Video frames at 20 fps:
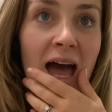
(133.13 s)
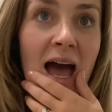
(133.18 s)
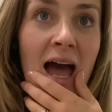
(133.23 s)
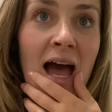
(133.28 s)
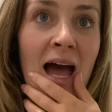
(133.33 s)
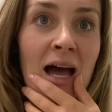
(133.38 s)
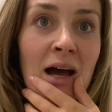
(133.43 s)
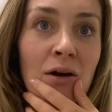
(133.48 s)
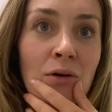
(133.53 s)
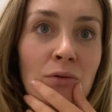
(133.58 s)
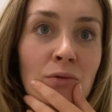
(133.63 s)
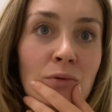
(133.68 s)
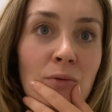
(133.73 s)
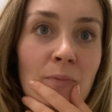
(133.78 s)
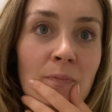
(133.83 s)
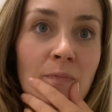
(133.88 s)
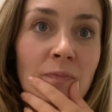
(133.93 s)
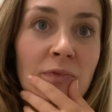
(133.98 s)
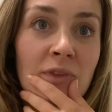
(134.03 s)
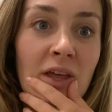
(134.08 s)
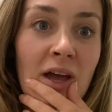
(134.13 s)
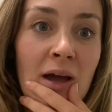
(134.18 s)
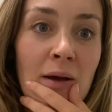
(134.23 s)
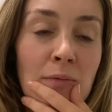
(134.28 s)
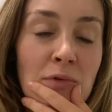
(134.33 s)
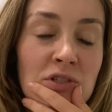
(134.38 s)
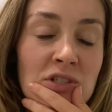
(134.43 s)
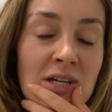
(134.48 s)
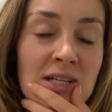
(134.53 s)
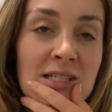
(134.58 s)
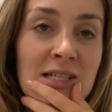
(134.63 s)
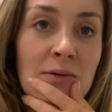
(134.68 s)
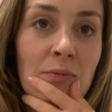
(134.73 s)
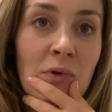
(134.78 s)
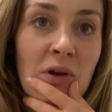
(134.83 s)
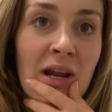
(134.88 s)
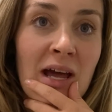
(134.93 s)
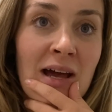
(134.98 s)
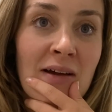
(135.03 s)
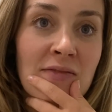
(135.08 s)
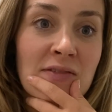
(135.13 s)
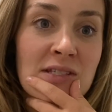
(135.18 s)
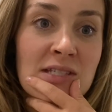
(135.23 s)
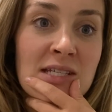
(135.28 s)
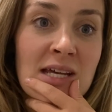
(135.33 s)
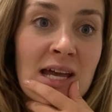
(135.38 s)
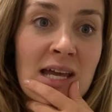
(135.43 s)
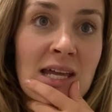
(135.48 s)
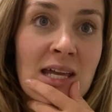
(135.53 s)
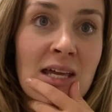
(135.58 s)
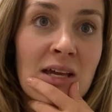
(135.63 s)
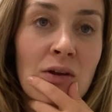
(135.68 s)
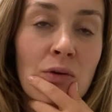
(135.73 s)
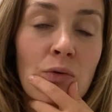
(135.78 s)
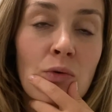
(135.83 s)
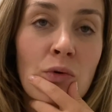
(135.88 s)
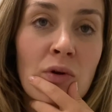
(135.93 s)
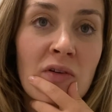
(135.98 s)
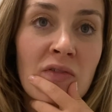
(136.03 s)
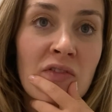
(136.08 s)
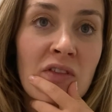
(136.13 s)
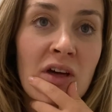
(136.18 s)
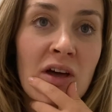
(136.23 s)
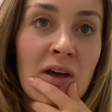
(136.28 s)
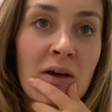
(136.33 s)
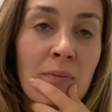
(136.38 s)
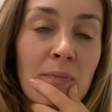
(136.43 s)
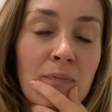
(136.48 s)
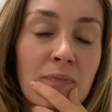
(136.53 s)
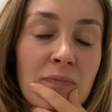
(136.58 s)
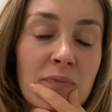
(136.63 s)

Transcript: out because I didn't want to have to take all of the